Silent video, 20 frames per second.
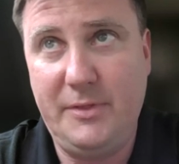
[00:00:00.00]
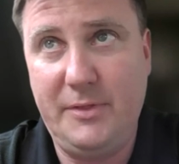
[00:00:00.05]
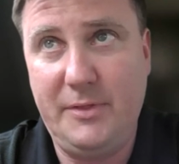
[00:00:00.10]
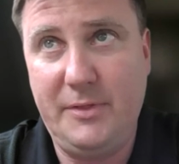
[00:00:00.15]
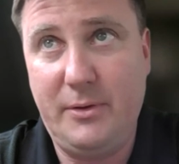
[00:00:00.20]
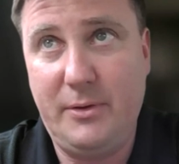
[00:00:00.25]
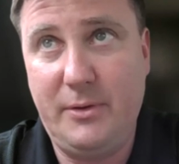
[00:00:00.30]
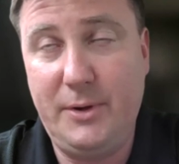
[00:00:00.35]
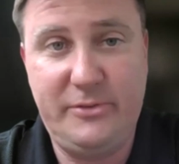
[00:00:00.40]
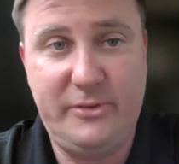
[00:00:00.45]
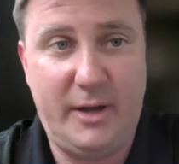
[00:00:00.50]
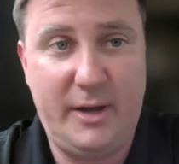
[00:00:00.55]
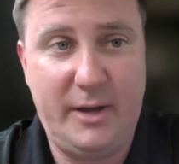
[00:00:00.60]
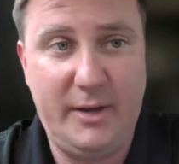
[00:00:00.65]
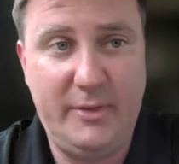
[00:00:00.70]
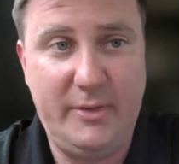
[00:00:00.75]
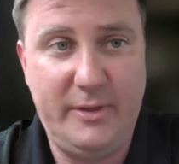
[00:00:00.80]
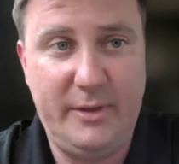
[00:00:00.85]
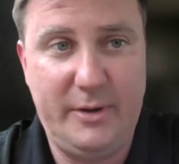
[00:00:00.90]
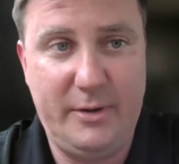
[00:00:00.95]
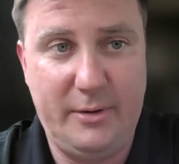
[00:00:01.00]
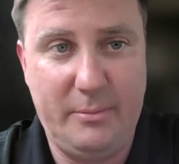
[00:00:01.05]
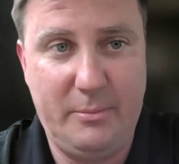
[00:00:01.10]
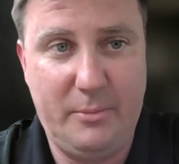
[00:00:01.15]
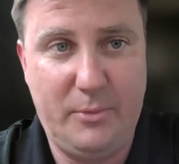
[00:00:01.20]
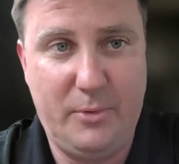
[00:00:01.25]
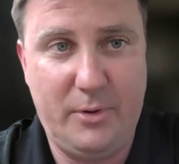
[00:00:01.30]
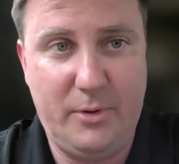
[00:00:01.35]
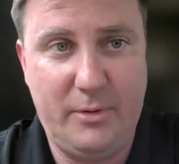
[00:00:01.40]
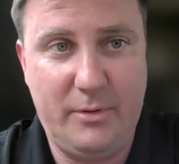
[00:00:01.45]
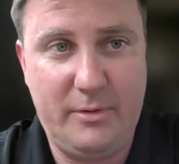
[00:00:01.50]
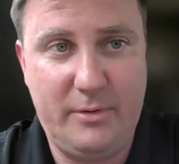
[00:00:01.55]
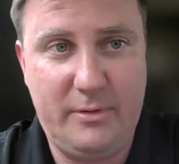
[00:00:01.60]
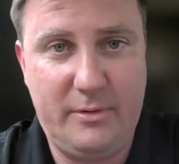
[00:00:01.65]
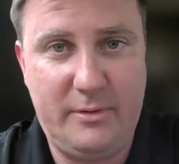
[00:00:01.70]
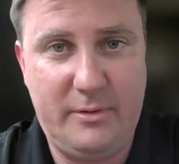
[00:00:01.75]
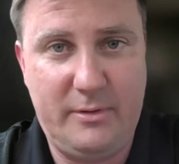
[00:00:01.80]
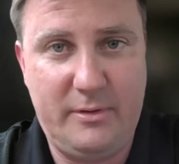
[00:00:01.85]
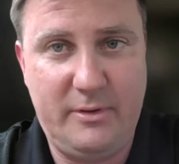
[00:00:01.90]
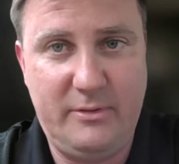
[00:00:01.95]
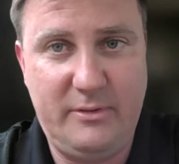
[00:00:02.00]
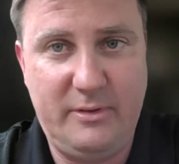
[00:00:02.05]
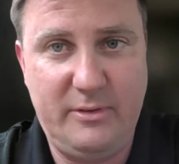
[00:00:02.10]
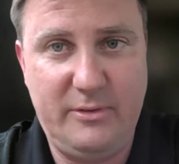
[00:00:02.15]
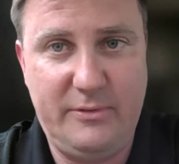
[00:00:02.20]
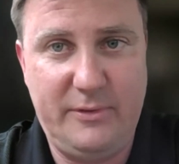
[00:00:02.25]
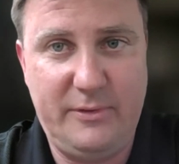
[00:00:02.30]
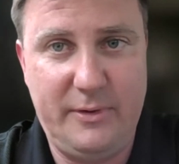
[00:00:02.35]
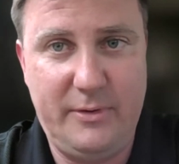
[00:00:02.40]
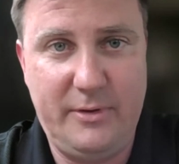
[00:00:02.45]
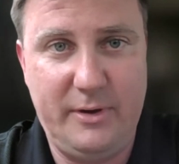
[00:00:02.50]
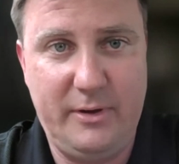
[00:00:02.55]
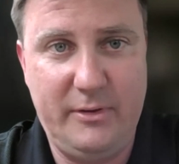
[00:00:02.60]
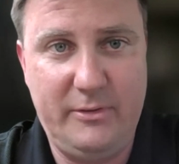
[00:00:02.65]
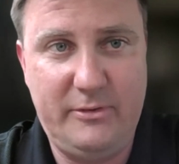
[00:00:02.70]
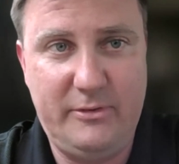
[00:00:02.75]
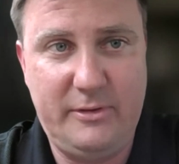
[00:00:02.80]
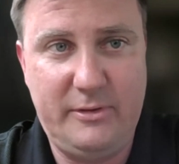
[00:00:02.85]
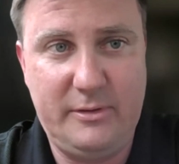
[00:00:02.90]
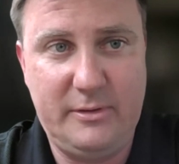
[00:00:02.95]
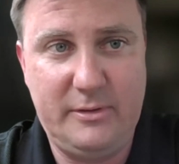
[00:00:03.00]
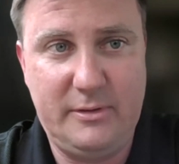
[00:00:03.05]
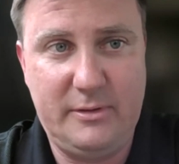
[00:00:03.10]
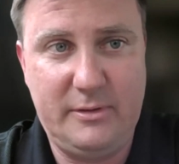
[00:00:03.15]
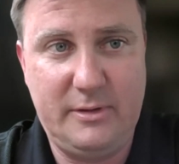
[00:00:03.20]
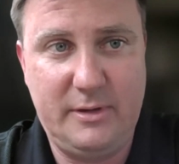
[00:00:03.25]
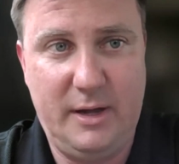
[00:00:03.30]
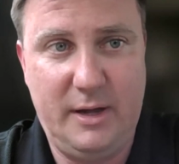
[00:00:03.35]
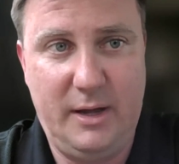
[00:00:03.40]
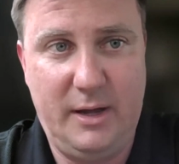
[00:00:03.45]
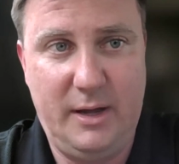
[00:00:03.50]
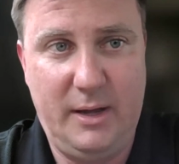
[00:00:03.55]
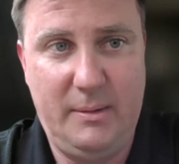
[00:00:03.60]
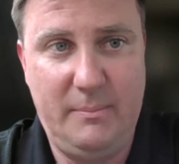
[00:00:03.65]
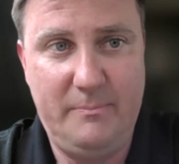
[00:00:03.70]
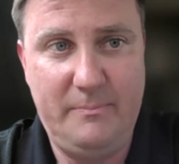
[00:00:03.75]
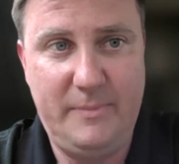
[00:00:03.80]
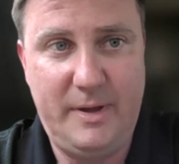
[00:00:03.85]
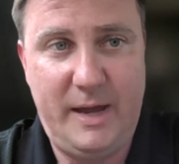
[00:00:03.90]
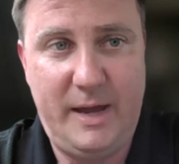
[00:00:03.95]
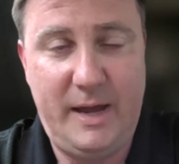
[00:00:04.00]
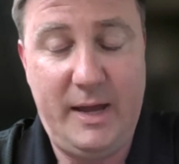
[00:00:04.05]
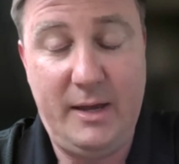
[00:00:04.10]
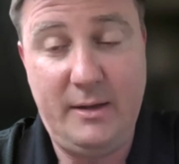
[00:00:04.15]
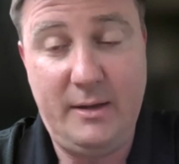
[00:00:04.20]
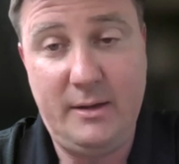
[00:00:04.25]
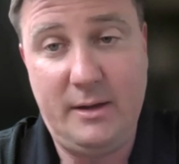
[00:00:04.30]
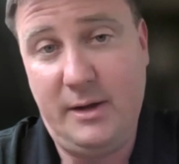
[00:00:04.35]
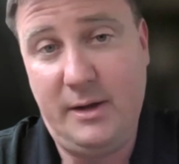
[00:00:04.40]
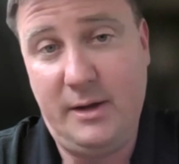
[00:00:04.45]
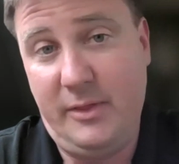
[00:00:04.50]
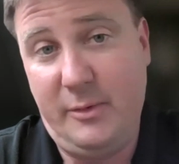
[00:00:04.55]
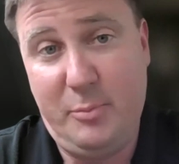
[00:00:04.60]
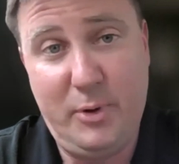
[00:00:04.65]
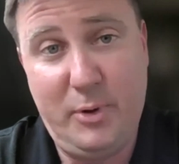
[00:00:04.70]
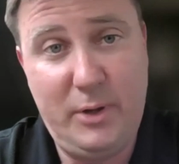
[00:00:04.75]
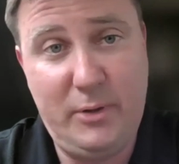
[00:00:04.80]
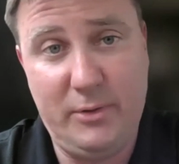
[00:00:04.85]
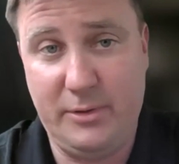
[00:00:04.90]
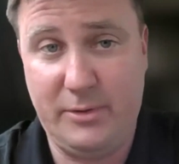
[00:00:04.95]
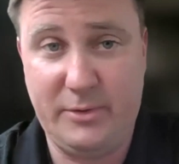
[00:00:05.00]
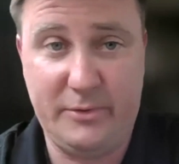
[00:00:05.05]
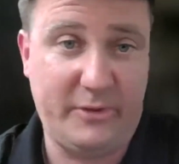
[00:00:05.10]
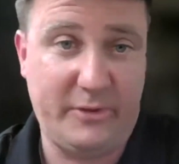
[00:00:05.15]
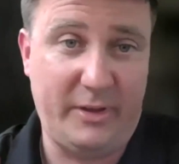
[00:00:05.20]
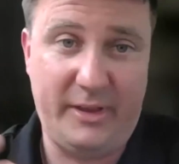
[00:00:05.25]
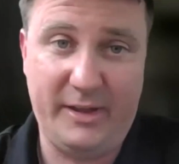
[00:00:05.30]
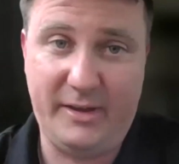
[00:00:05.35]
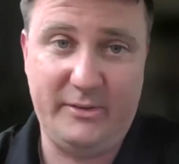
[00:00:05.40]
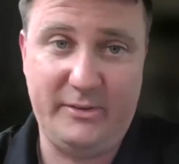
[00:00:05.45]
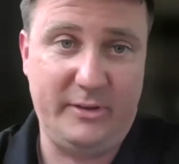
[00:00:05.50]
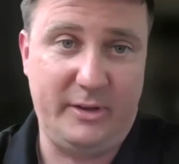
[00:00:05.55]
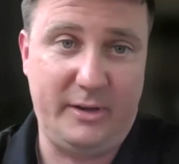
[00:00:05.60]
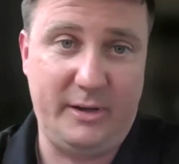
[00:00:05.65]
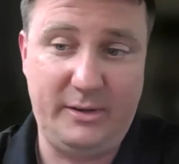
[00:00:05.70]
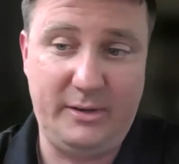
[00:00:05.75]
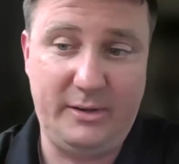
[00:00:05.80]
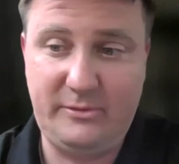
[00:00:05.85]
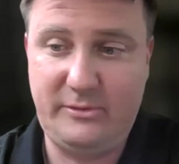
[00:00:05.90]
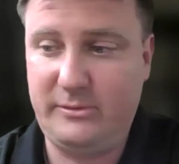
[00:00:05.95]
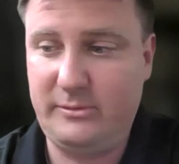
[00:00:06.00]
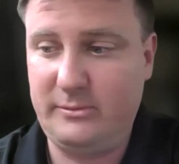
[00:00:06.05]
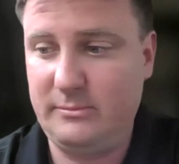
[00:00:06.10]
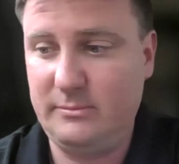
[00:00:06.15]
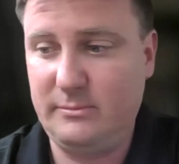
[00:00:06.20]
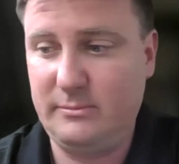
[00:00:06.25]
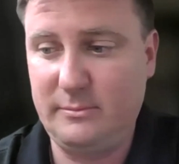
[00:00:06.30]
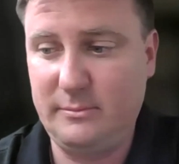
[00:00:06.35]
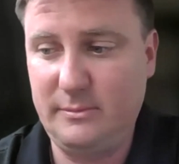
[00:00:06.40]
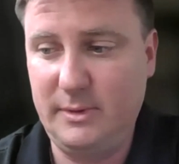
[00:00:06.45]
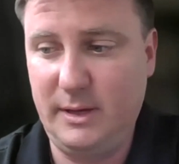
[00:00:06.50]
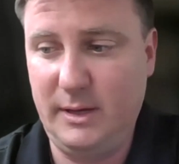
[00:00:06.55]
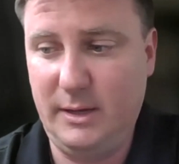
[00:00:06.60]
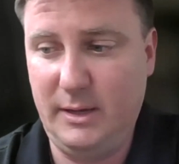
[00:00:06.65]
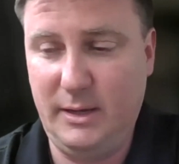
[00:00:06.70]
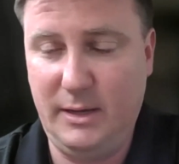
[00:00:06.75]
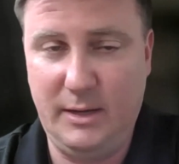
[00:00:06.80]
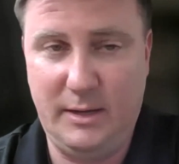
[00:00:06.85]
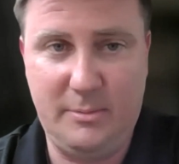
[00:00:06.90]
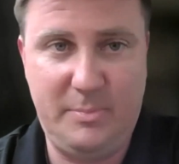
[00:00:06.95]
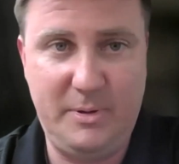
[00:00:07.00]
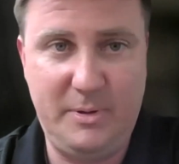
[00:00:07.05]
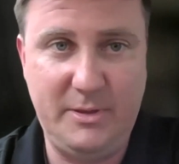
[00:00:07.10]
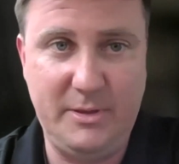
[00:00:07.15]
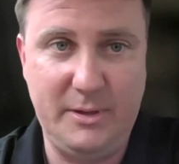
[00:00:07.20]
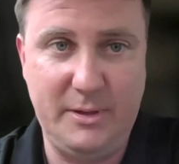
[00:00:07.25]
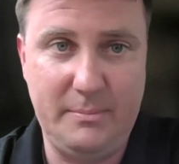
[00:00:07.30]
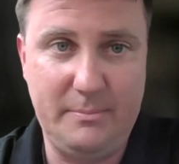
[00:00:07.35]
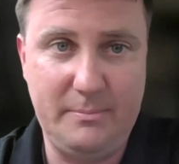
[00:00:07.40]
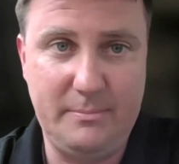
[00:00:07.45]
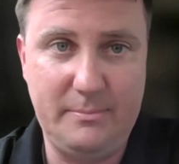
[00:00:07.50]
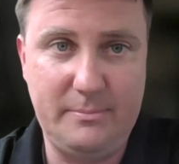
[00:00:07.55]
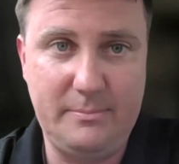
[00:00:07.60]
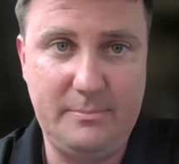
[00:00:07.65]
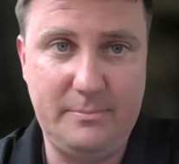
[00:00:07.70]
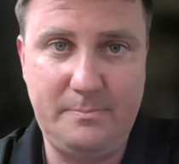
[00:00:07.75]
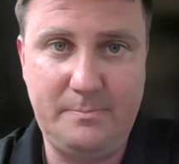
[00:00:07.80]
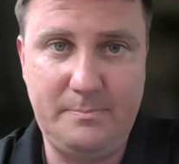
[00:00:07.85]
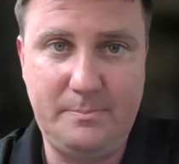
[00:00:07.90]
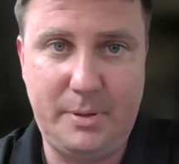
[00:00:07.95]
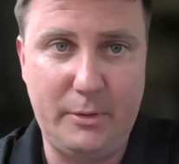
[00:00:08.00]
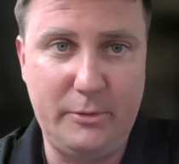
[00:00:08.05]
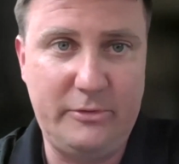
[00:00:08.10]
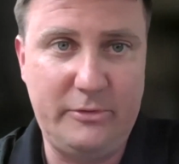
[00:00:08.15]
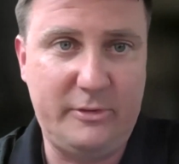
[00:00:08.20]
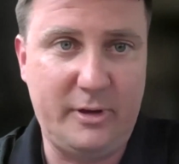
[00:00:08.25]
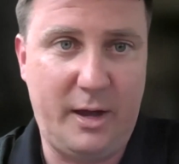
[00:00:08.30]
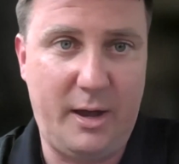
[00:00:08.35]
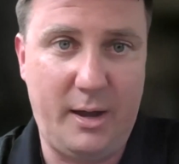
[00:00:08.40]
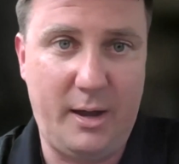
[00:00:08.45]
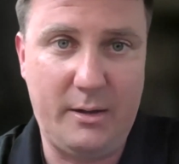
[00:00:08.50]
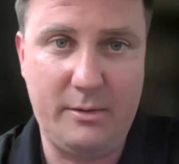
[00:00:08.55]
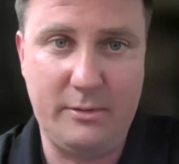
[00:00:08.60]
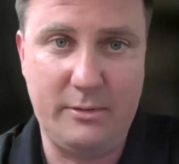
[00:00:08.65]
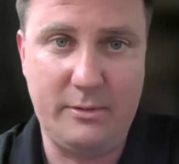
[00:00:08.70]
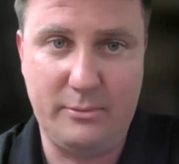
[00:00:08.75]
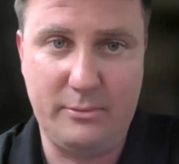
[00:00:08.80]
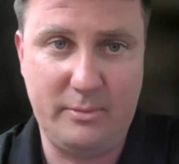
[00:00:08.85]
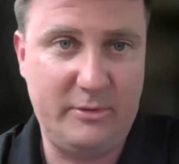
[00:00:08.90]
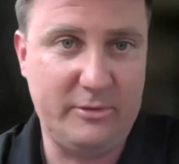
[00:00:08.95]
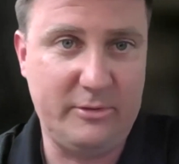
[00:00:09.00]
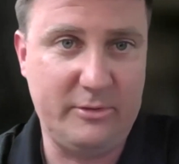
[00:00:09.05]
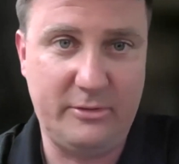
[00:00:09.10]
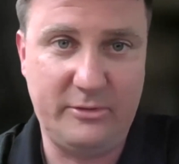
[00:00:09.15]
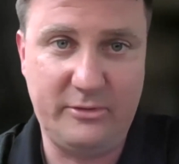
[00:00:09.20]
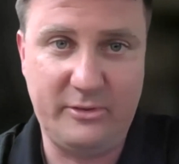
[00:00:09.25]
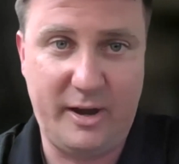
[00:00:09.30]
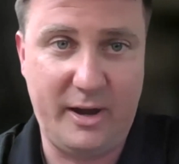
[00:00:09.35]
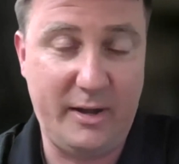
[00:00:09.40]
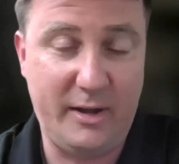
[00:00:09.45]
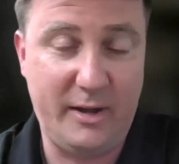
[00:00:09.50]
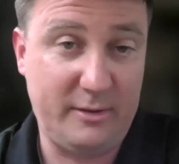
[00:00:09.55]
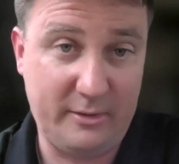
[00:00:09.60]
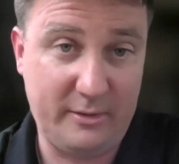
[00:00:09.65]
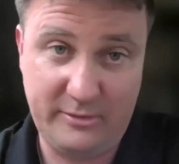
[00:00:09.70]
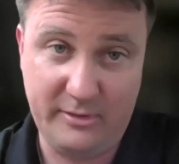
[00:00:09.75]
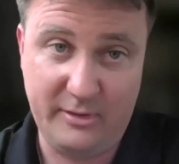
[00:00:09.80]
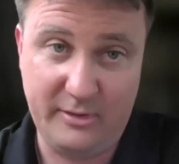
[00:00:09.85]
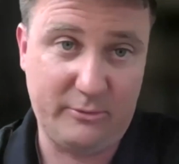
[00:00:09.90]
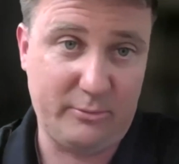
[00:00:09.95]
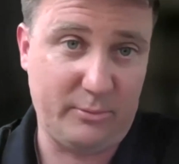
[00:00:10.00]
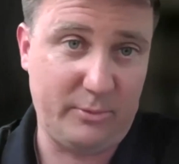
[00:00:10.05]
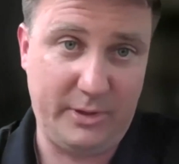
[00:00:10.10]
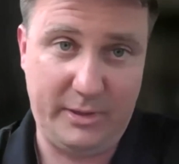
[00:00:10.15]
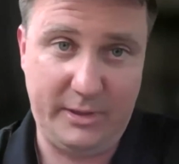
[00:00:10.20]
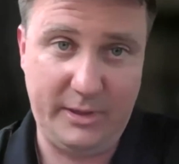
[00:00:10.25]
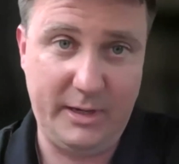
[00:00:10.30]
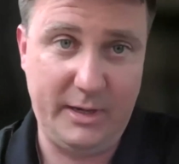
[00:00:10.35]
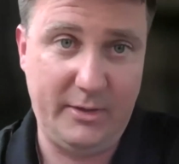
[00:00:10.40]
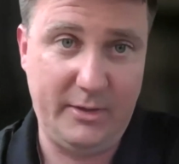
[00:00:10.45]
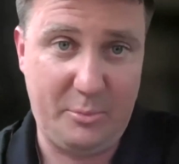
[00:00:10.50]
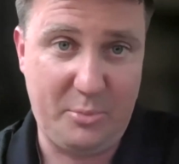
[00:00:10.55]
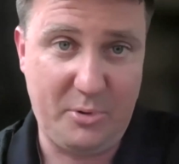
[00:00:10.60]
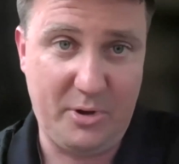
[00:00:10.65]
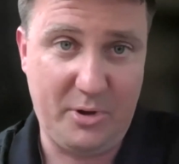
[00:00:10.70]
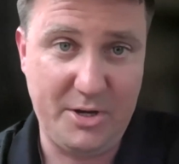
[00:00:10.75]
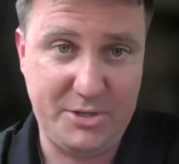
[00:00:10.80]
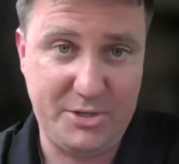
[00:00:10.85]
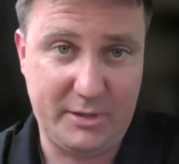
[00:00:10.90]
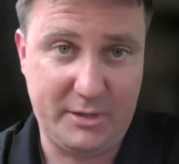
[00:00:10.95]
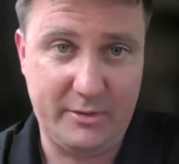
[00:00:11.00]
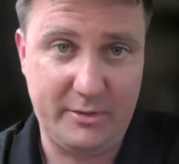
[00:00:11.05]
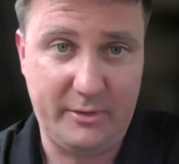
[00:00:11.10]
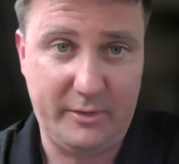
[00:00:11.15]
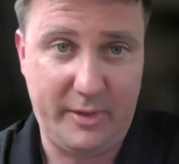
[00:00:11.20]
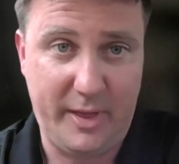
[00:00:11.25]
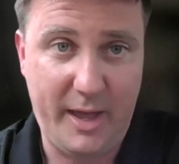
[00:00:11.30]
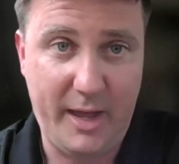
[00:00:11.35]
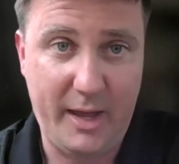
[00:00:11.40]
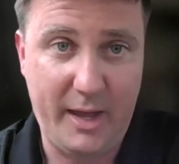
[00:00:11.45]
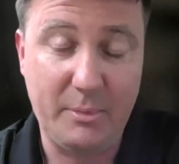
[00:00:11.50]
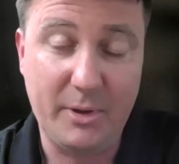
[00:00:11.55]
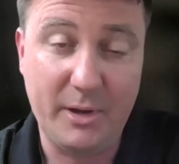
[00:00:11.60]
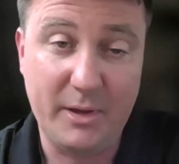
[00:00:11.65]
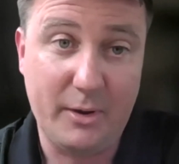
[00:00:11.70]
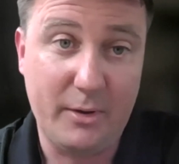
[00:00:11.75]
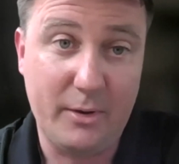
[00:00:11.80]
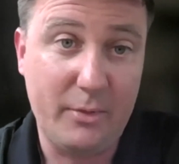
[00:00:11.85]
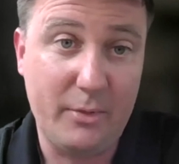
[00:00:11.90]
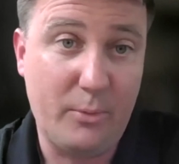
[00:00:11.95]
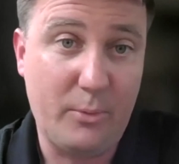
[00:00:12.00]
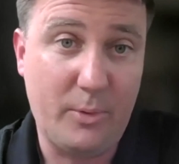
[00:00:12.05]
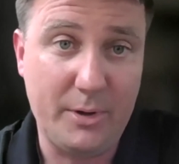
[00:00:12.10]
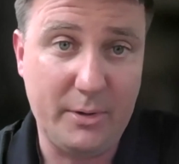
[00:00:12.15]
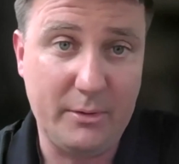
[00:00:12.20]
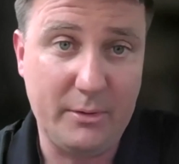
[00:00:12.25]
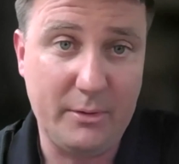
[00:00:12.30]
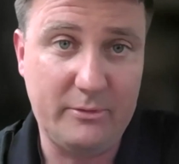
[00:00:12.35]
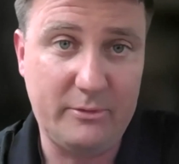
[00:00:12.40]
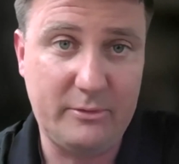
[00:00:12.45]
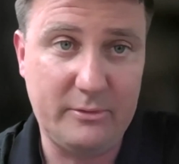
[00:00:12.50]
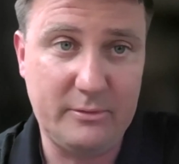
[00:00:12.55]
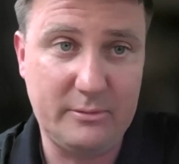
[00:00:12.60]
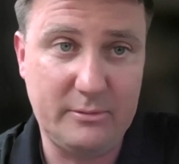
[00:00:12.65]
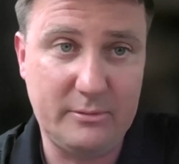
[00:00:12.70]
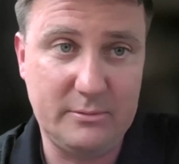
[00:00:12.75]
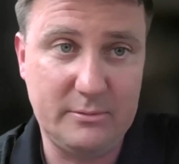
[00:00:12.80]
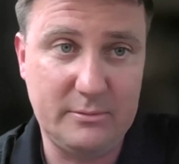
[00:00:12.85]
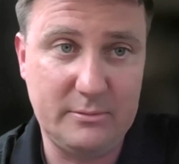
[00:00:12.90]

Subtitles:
the clinical side that are more disease focused. And on the preclinical side, like I said, it could be the postdoc or the research scientist that's really leading the project in the lab. Like they're the one who's,